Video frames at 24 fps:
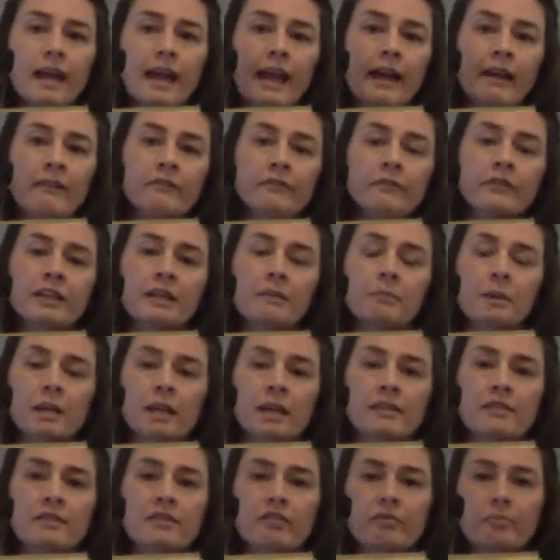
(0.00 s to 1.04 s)
every
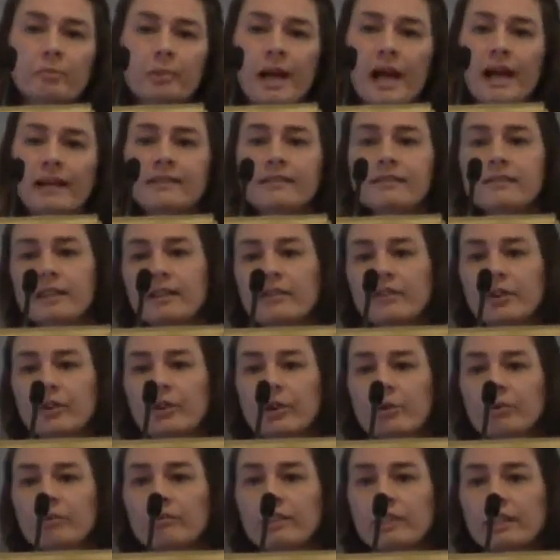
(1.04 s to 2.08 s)
means of practicing
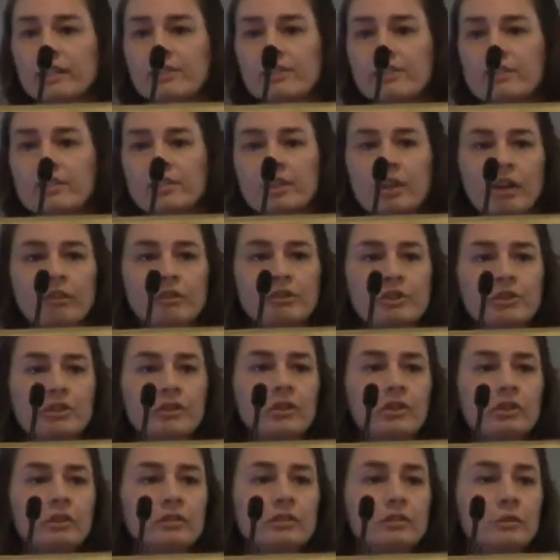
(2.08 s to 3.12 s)
their own religious and
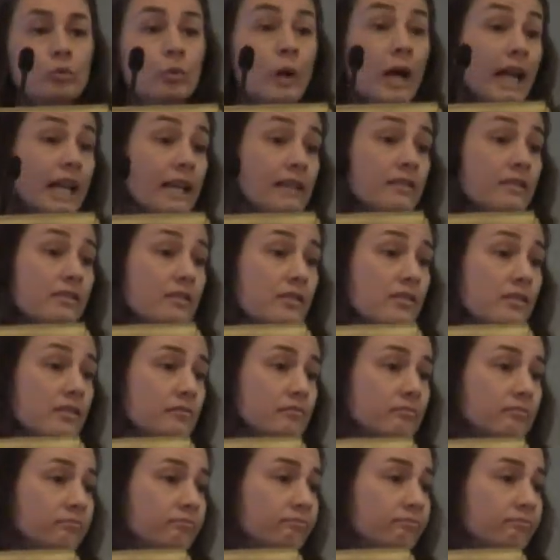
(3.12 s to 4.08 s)
cultural ways.